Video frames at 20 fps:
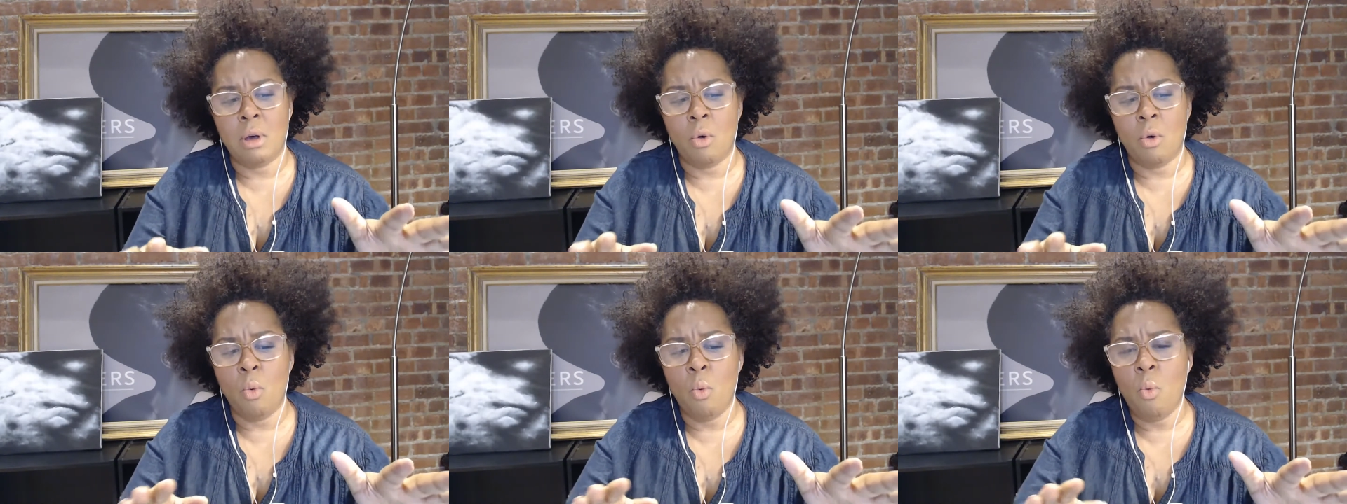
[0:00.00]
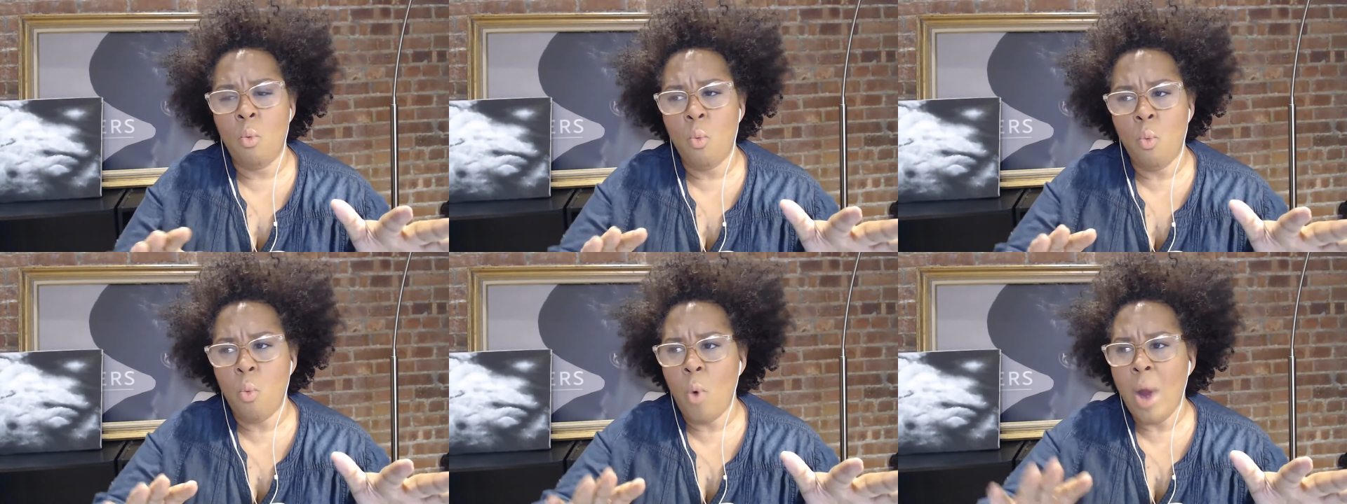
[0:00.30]

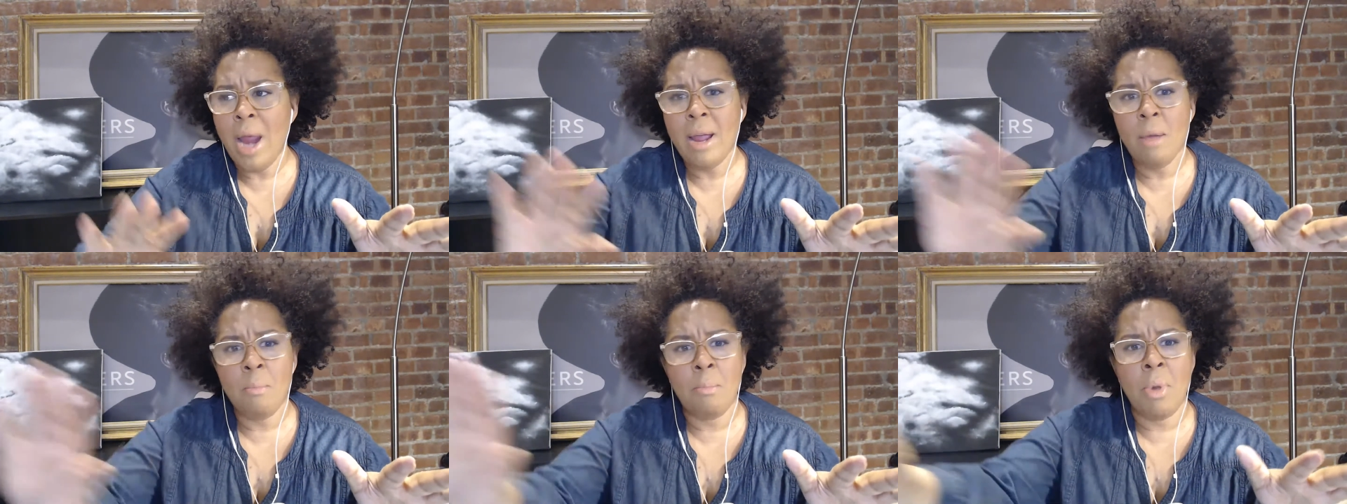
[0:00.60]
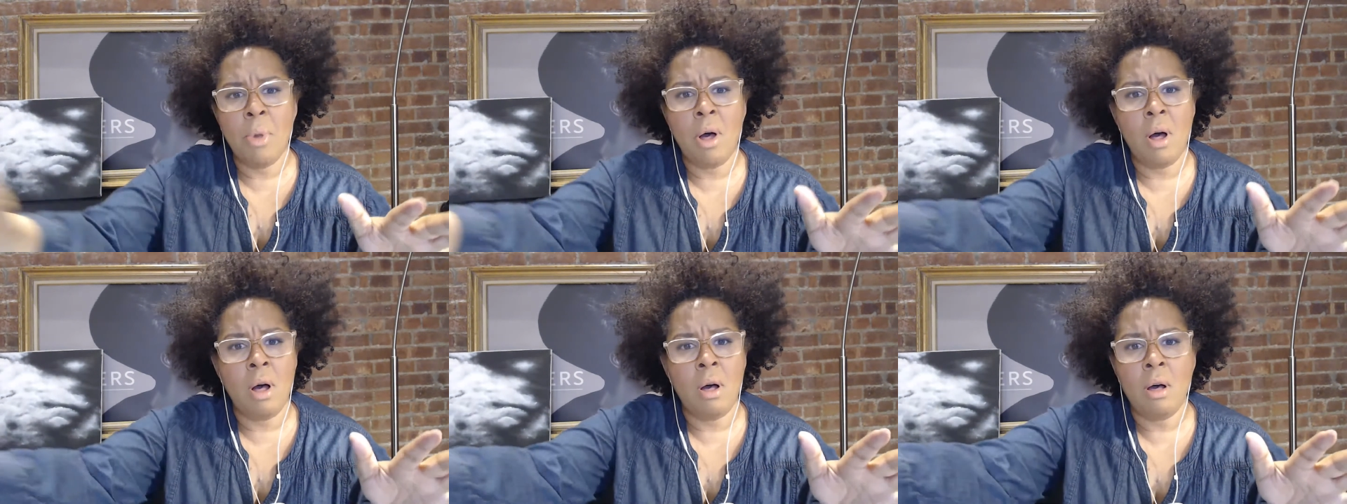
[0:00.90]
way
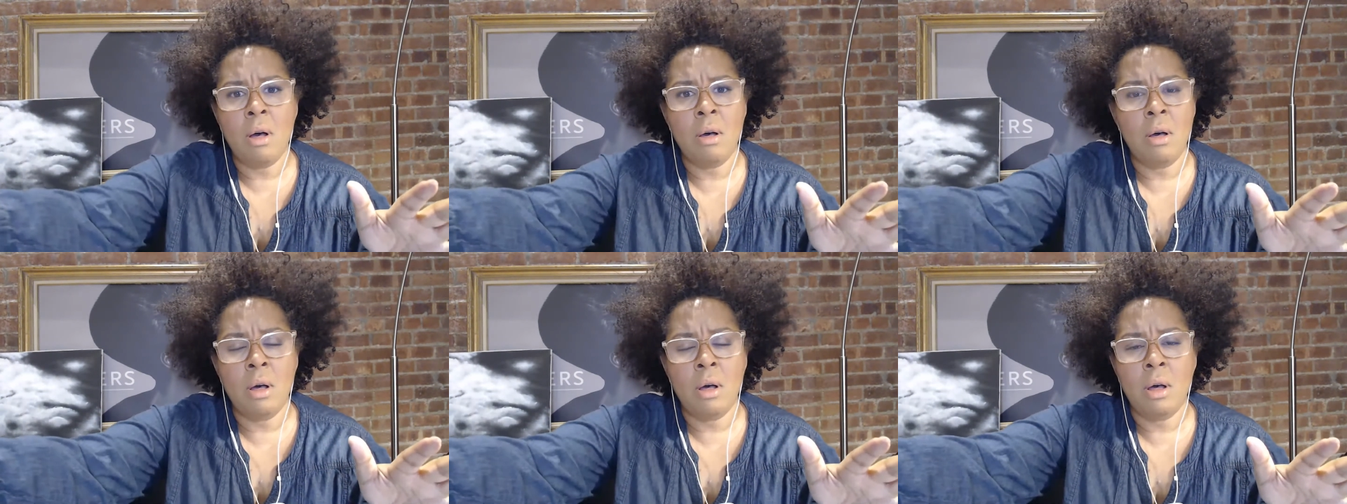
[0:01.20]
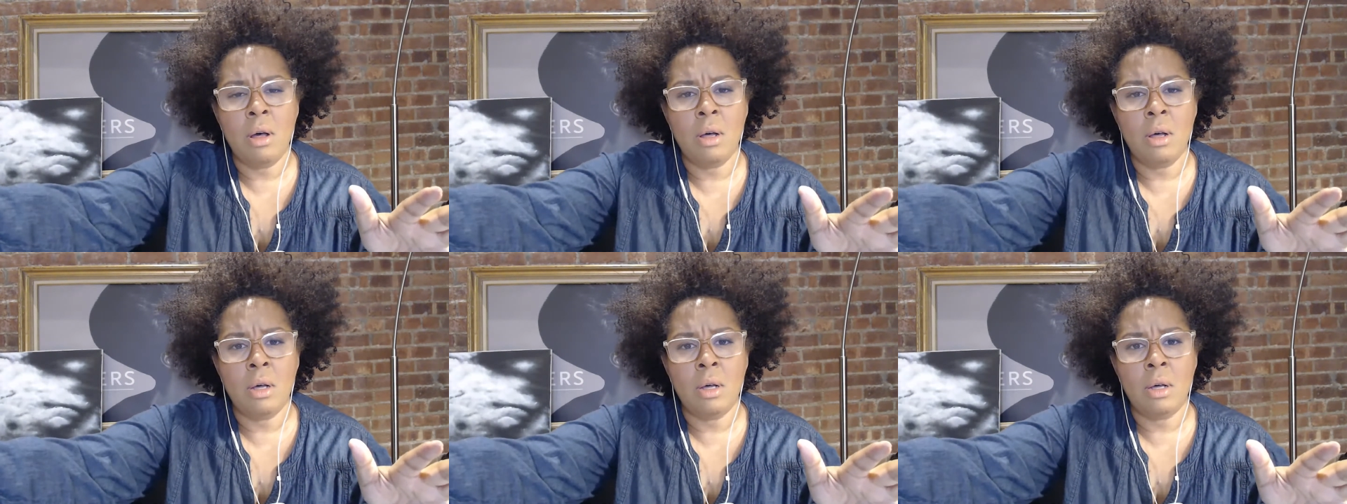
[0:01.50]

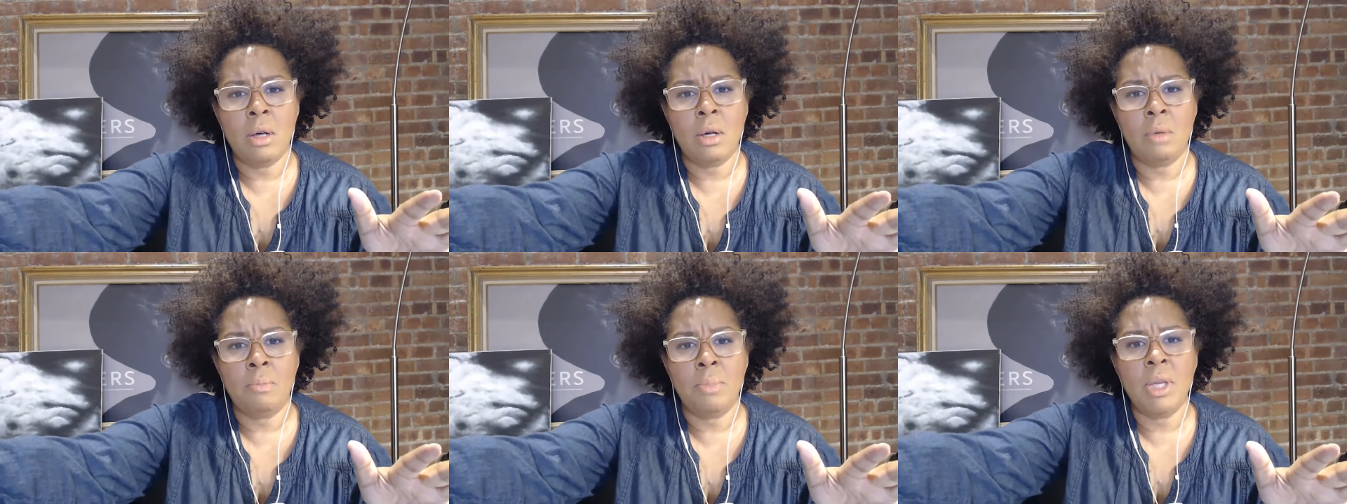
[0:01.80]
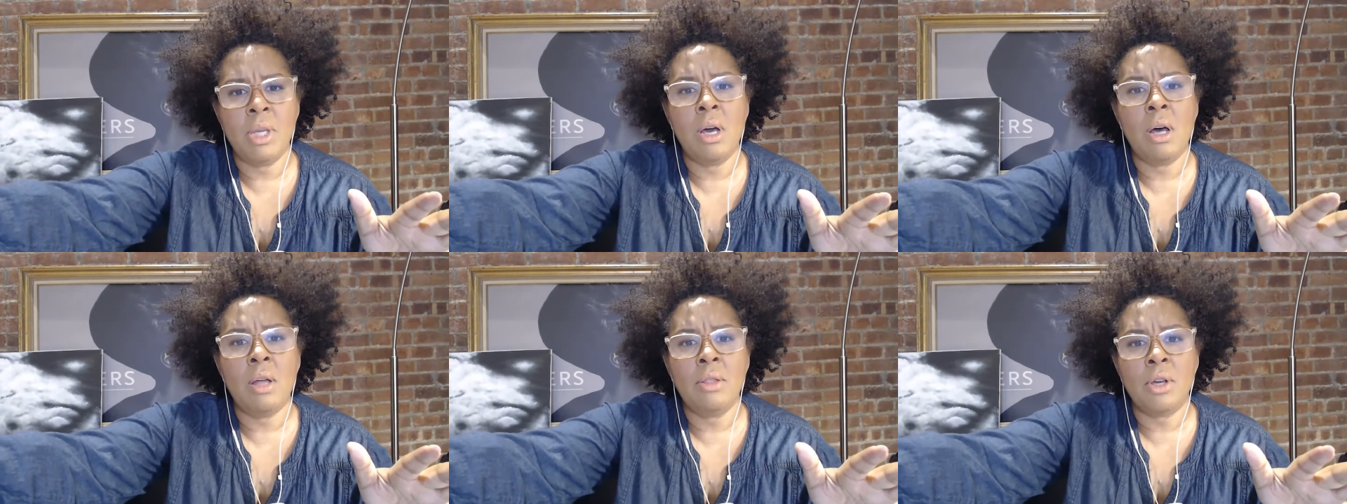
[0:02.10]
above
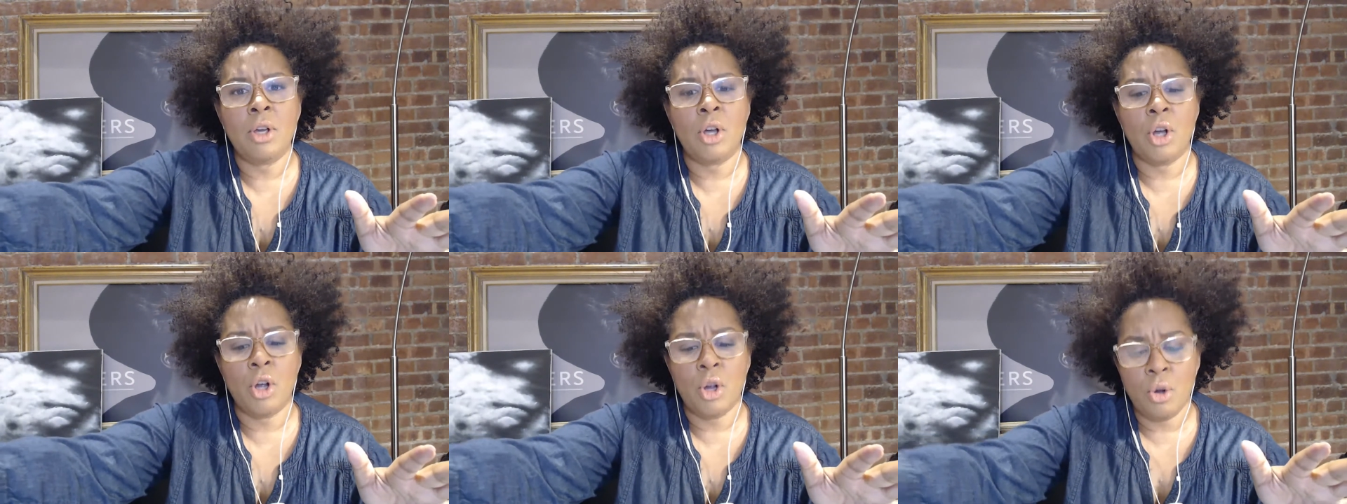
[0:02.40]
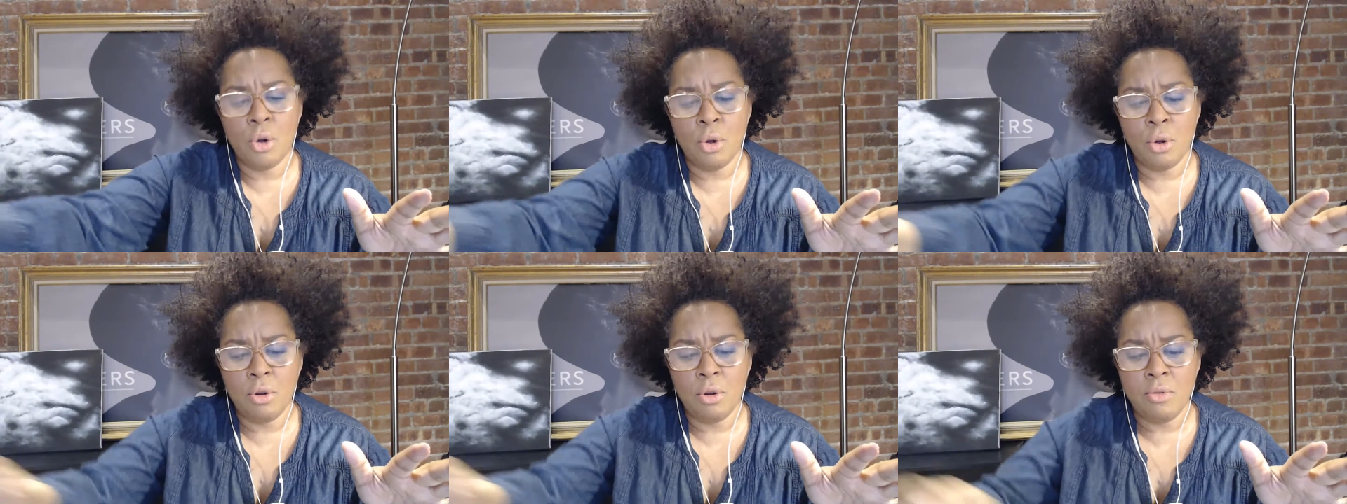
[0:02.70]
beyond the
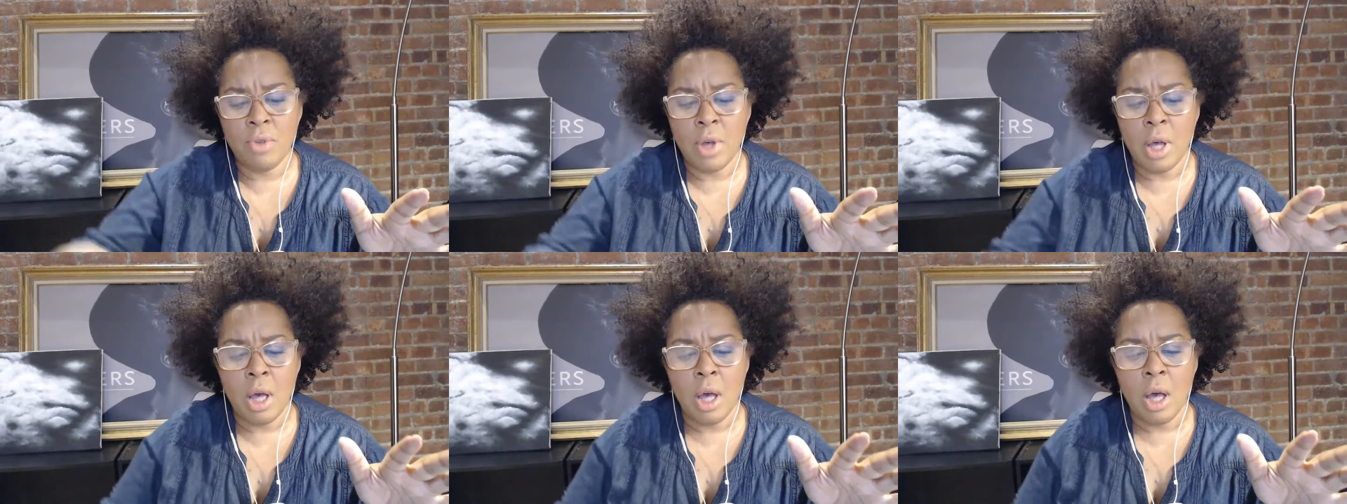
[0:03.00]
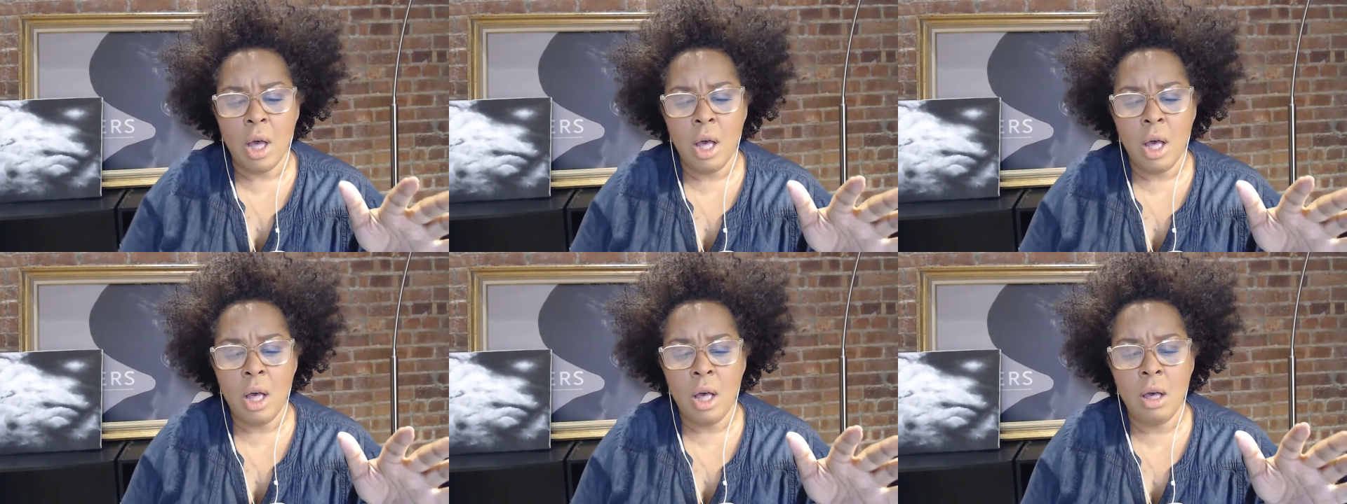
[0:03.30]
curve
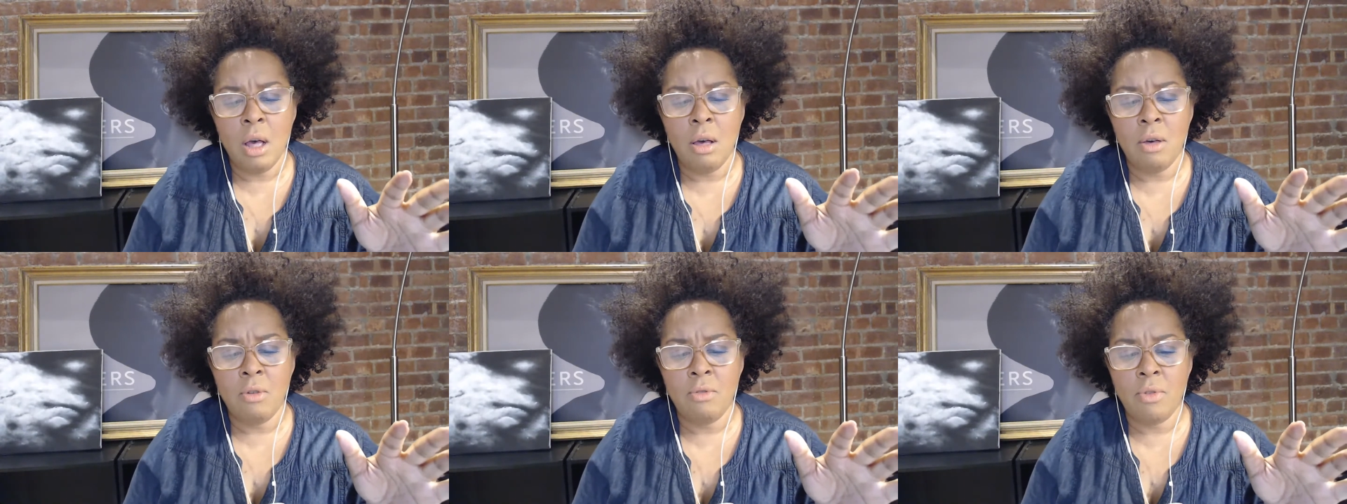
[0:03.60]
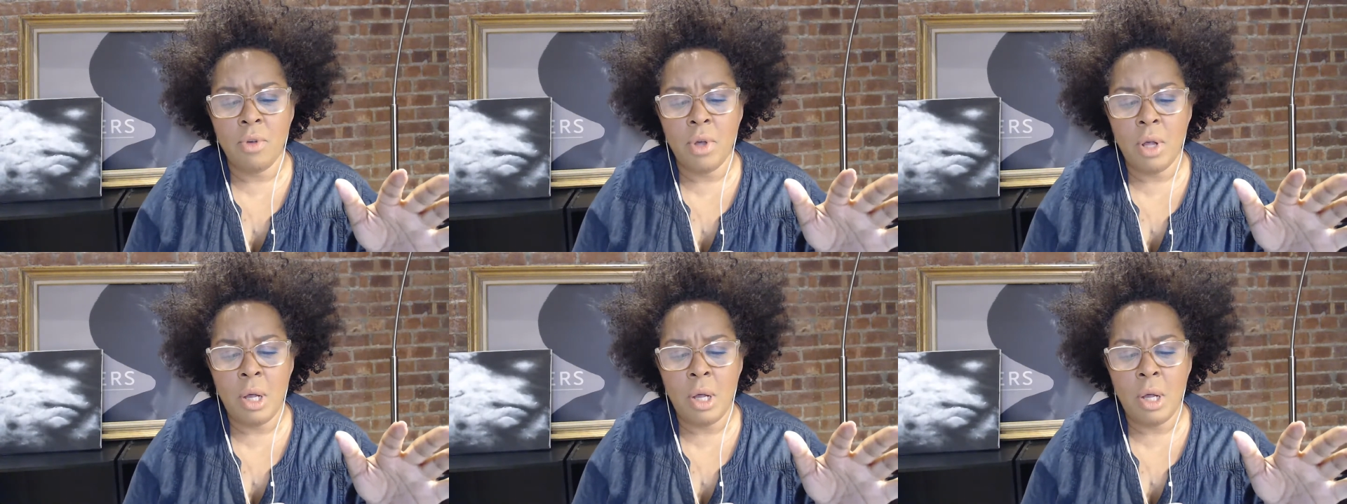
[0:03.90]
of